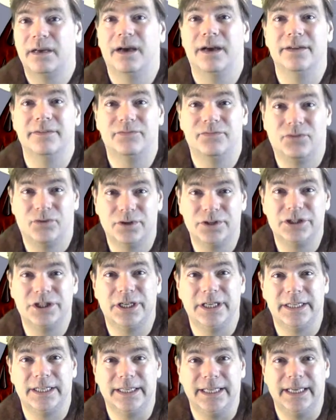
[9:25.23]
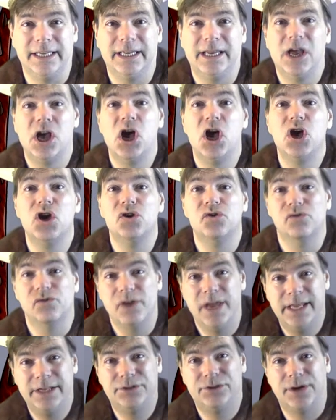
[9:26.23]
Unfortunately,
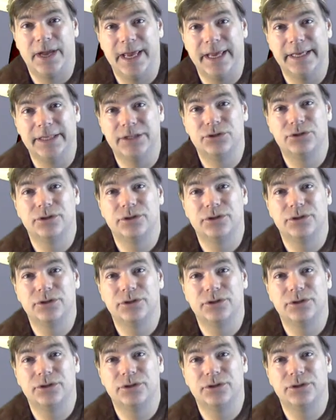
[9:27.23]
red dragon